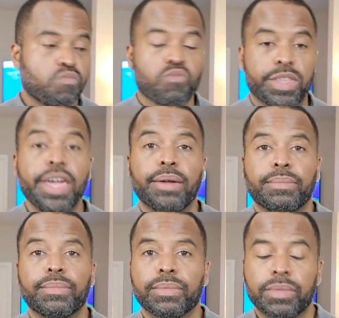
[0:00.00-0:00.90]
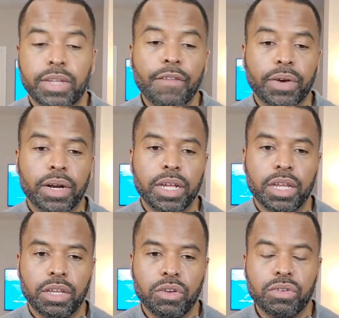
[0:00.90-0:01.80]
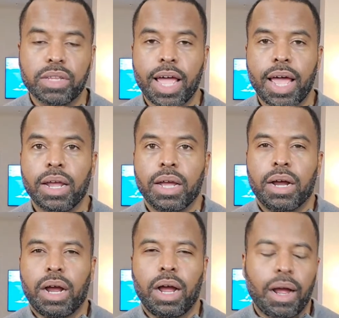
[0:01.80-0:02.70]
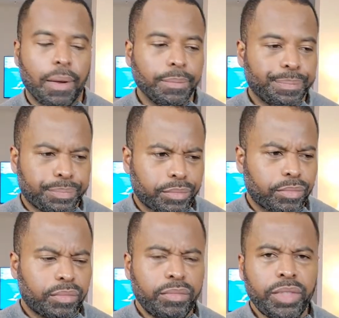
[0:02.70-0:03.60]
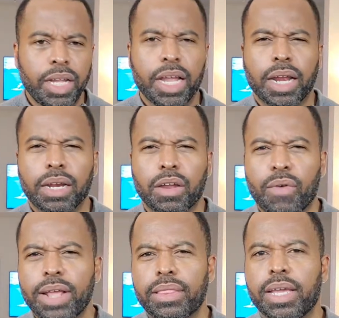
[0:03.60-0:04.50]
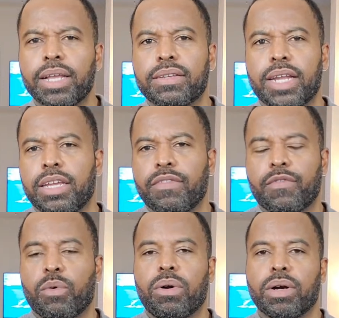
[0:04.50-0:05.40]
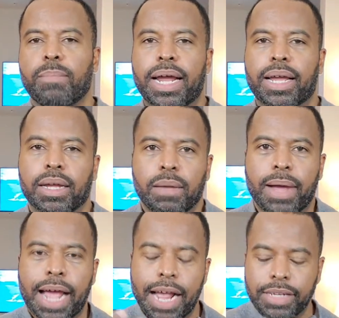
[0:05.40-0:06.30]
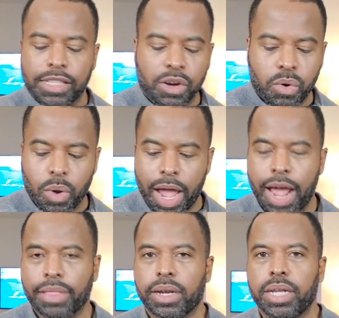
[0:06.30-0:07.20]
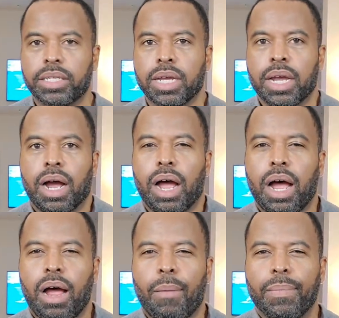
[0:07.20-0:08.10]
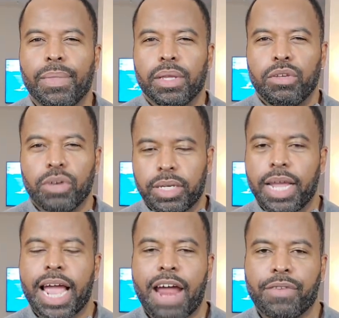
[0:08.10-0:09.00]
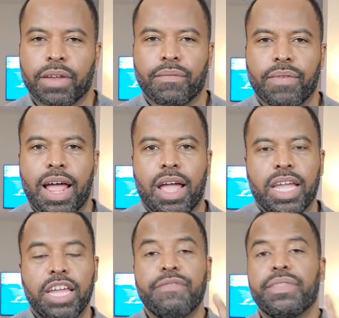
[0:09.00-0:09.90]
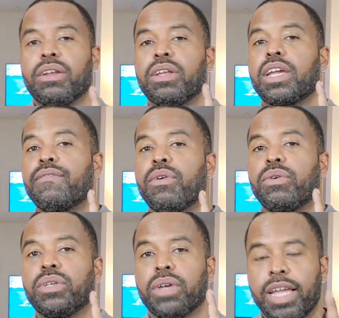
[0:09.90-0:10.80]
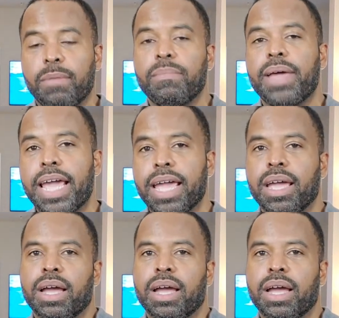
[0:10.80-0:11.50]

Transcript: yeah, definitely use that. Uh, and the great thing is that even for my my guys out there who are athletes, um, you can take African Fly. If they're looking for yohimbe,